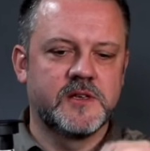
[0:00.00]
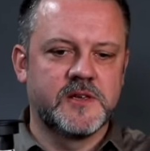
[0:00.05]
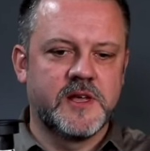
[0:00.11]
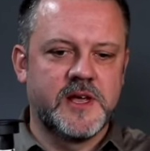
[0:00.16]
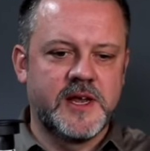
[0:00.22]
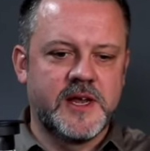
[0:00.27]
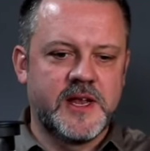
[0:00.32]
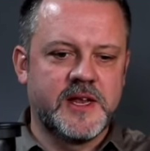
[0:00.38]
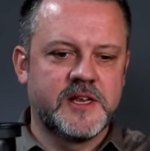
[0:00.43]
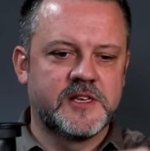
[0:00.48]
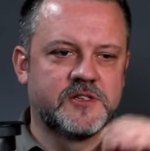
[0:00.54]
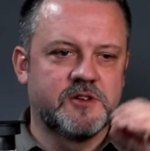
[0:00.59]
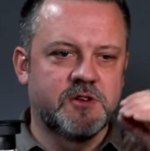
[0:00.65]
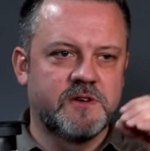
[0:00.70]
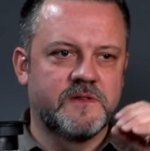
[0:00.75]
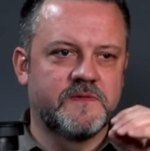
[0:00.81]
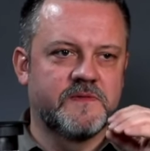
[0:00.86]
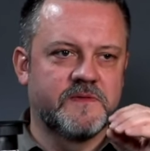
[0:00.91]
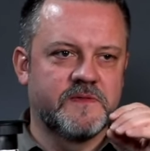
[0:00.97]
And at a
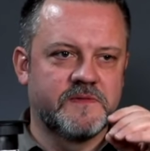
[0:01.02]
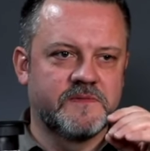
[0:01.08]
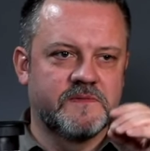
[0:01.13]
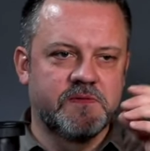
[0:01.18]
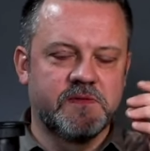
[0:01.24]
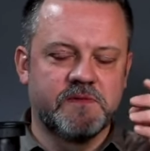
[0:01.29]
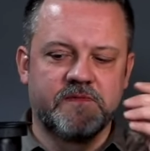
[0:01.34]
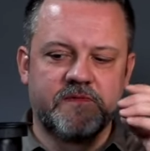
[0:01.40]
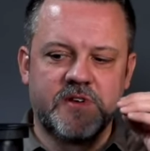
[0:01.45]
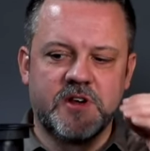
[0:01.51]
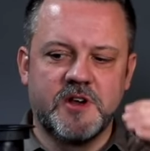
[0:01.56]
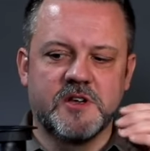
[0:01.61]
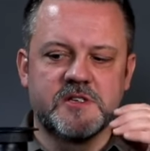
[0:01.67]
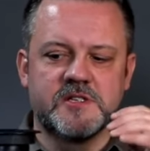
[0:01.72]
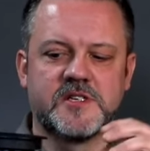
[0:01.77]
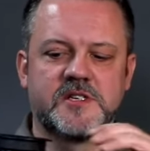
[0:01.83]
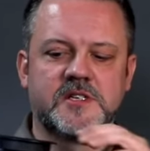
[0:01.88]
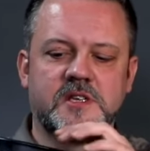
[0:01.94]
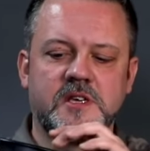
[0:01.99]
certain
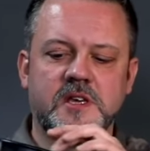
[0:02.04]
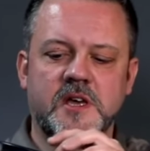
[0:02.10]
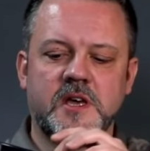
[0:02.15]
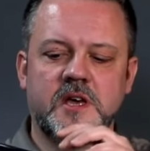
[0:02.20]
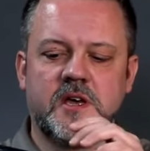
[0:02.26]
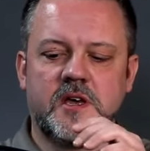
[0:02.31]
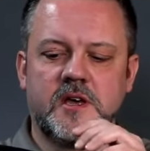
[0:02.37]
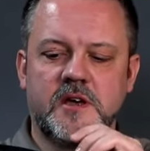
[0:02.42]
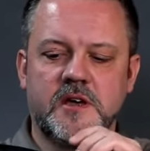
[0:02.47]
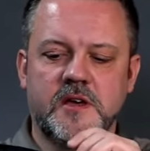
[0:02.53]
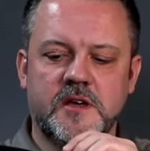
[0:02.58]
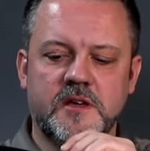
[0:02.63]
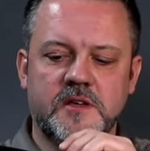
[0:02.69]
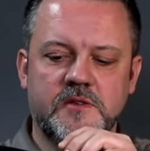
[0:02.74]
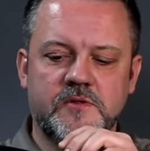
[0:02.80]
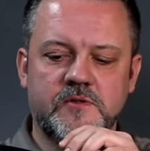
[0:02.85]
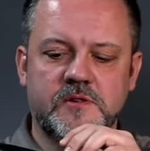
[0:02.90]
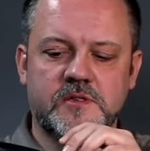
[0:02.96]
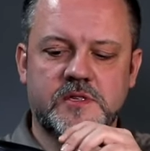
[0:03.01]
velocity,
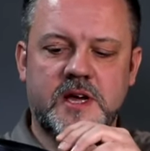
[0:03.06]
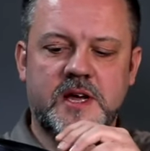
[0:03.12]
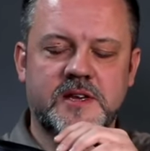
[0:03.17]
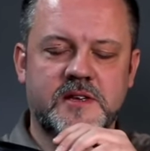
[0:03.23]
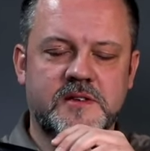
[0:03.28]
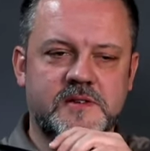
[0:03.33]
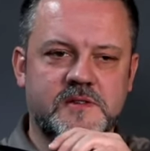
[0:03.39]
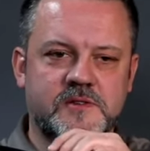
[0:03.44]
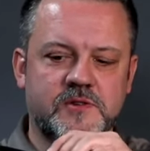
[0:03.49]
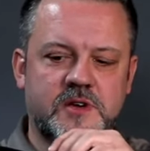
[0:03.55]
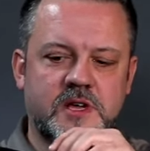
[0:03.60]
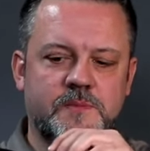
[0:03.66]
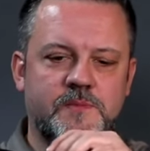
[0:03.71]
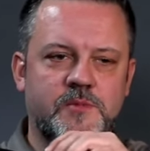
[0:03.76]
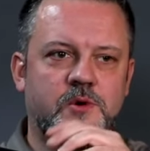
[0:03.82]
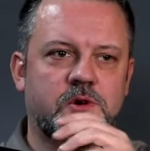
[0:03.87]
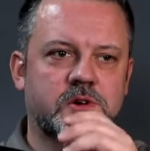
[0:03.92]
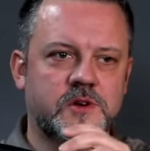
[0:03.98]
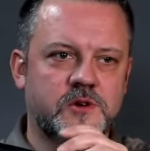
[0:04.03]
you start to get
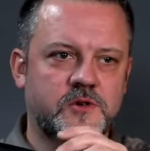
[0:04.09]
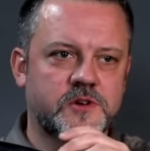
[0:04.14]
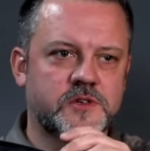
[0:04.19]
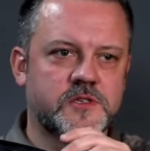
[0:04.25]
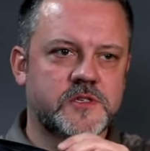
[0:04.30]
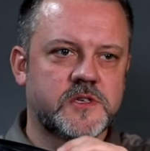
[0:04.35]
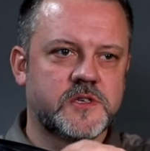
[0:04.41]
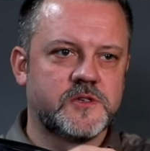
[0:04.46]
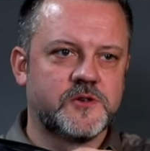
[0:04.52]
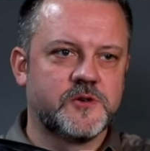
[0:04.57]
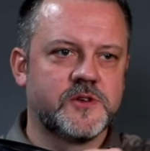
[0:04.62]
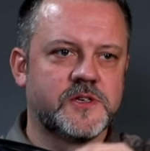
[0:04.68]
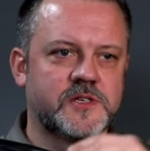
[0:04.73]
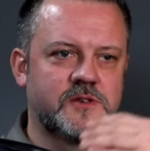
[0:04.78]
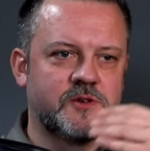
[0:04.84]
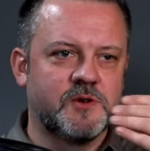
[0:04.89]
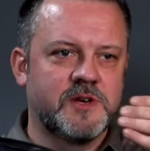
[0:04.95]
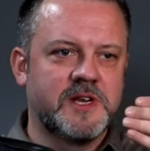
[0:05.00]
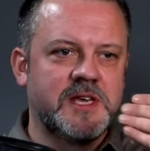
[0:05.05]
port noise. So you
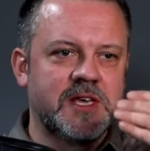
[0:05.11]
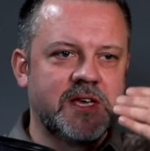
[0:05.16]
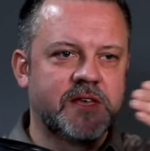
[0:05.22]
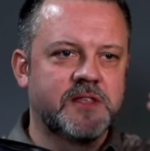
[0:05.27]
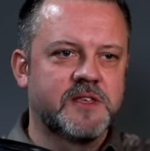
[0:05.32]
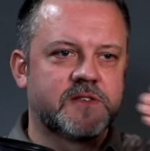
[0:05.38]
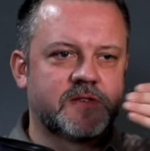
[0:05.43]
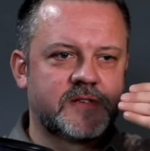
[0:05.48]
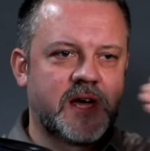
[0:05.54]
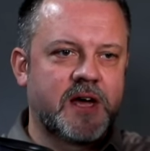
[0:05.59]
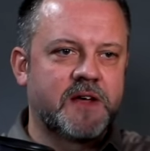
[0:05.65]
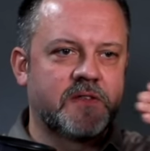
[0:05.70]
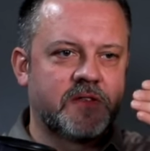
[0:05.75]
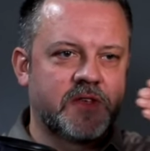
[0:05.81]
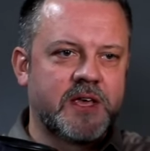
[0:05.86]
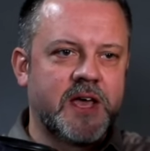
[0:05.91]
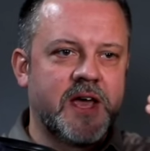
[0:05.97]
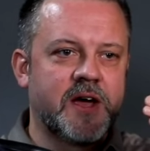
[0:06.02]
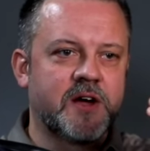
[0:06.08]
can hear
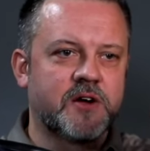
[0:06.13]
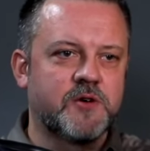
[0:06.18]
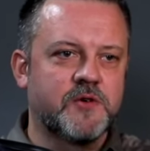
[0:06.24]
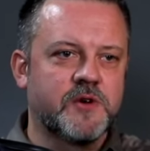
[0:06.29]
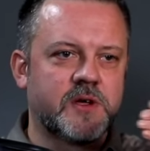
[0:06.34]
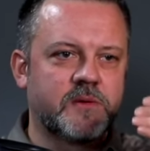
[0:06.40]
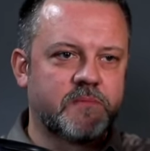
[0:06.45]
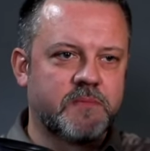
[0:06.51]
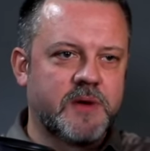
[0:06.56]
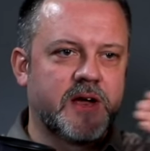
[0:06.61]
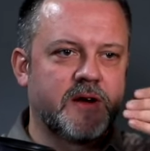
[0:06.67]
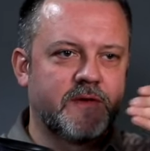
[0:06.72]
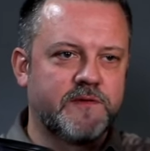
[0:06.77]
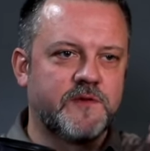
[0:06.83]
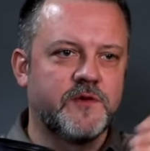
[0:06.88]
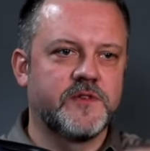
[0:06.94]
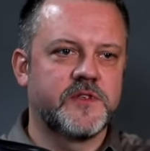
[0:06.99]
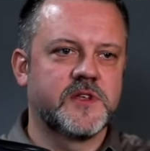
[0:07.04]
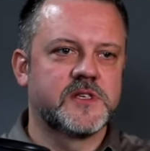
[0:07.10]
the air going back and
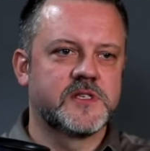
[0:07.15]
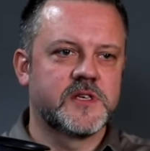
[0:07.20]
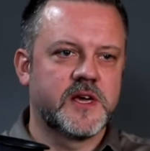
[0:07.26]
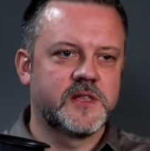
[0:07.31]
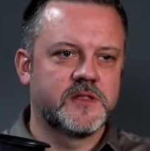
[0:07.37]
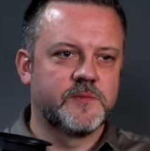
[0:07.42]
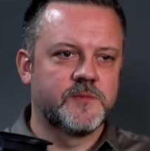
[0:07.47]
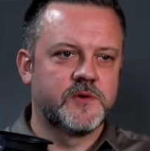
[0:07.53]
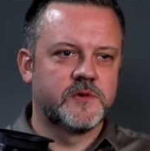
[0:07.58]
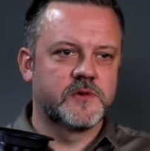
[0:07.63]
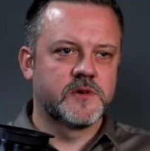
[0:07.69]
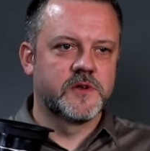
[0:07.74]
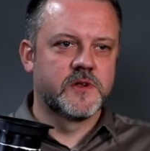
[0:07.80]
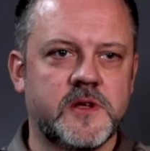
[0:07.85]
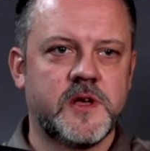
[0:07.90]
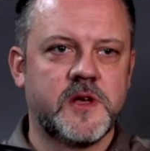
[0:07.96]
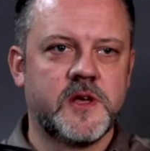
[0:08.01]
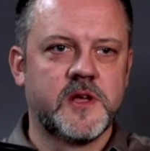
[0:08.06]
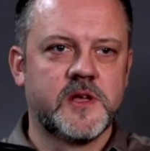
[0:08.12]
forth inside the port.
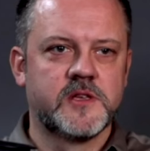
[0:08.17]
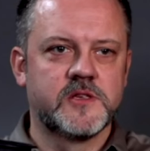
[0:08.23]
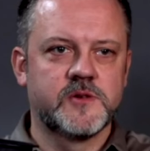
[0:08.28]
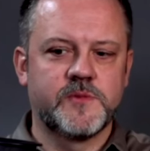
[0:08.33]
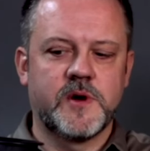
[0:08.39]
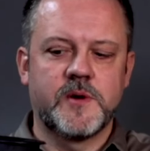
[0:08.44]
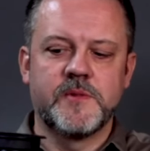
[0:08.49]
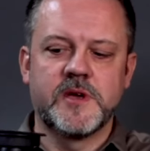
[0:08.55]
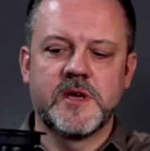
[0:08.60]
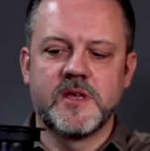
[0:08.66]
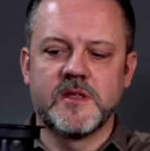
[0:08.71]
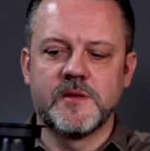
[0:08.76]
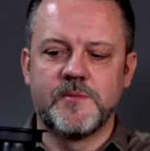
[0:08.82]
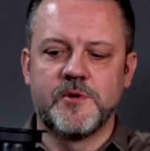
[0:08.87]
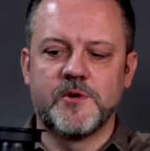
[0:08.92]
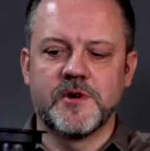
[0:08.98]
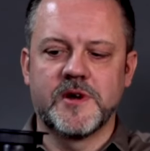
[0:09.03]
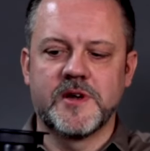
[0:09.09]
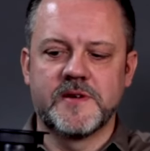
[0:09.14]
So by making the
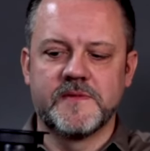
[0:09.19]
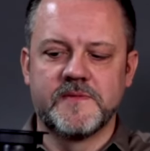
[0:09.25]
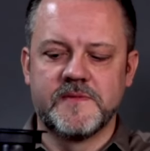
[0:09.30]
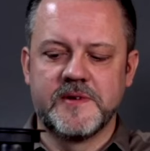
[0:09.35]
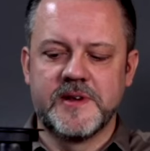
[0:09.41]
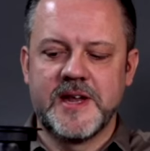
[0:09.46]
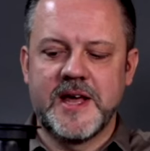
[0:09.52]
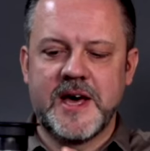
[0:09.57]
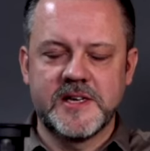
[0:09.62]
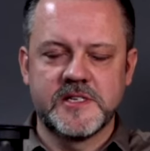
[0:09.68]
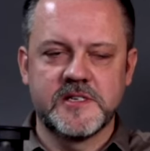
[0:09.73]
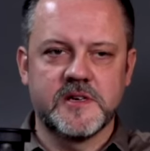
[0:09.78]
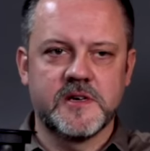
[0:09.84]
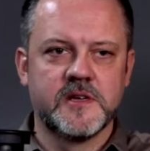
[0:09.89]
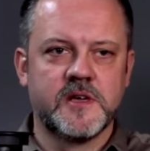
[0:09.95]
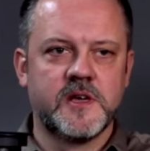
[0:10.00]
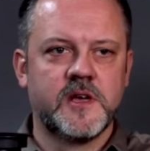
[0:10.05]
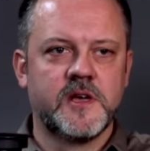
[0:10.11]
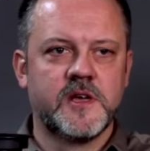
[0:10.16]
port
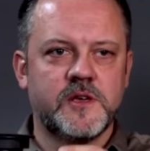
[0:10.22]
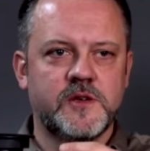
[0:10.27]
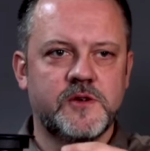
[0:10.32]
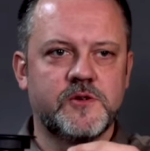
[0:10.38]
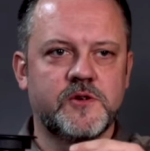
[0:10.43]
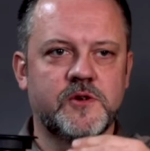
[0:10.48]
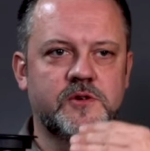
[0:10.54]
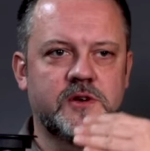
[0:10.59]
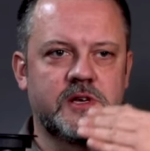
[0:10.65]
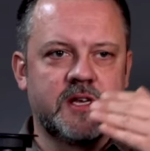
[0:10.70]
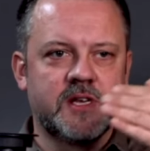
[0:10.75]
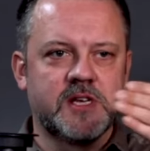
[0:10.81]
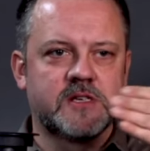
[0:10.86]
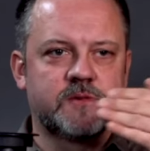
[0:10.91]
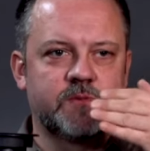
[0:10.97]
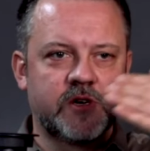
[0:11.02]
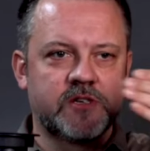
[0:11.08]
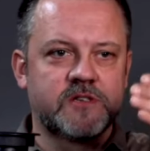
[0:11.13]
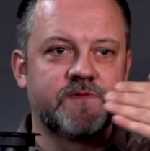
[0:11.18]
larger, you don't need
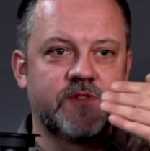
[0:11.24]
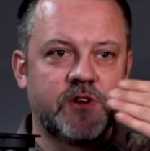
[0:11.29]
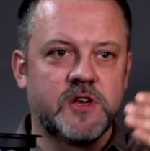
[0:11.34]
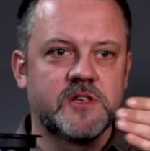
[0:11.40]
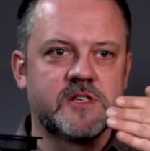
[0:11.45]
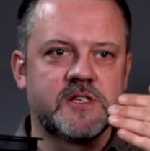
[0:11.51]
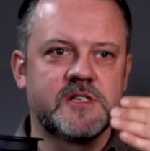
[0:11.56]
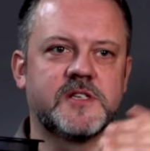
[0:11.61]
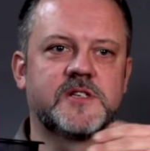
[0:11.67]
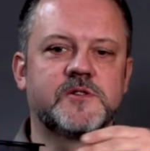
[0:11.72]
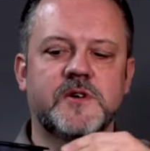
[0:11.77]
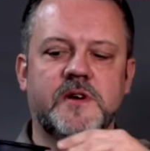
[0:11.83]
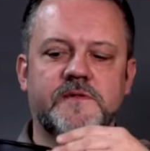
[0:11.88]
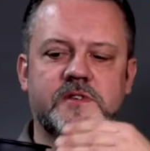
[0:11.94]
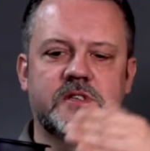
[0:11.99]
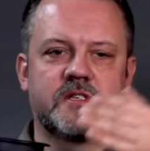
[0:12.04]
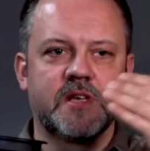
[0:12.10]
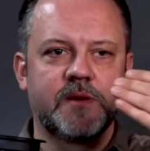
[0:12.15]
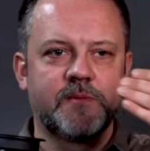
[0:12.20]
as much velocity to have
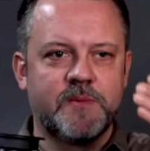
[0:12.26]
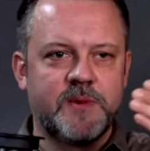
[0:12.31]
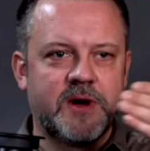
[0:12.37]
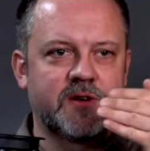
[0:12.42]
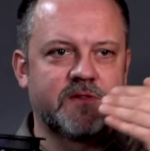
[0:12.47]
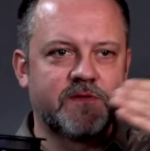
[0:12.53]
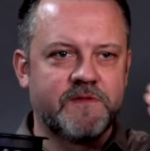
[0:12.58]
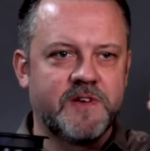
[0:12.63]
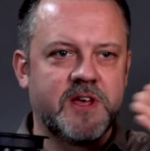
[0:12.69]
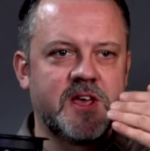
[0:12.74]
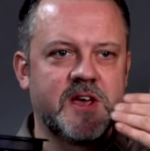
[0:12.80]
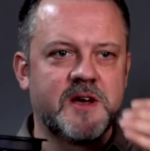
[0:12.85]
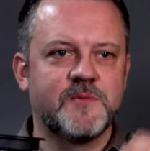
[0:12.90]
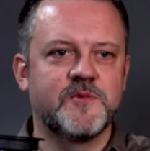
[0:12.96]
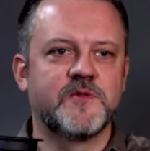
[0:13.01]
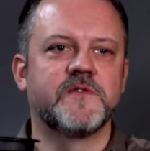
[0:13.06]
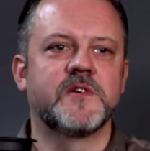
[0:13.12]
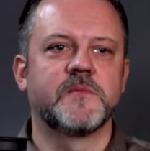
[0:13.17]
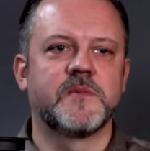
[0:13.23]
the same amount of air
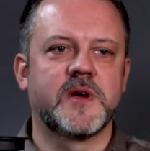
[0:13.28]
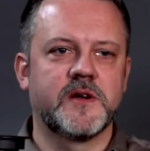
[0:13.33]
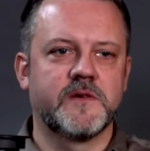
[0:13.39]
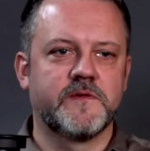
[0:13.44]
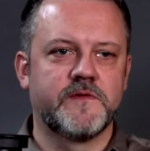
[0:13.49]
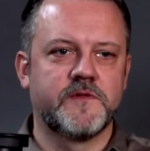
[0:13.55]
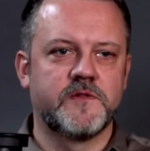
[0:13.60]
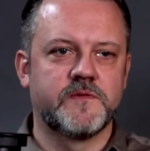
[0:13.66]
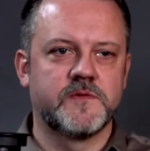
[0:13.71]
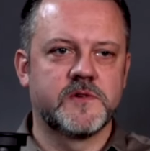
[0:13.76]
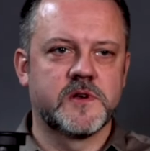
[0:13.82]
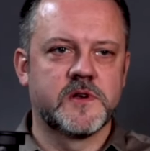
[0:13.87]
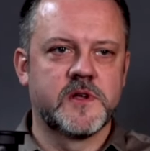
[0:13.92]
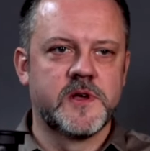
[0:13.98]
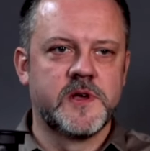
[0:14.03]
moving back and forward.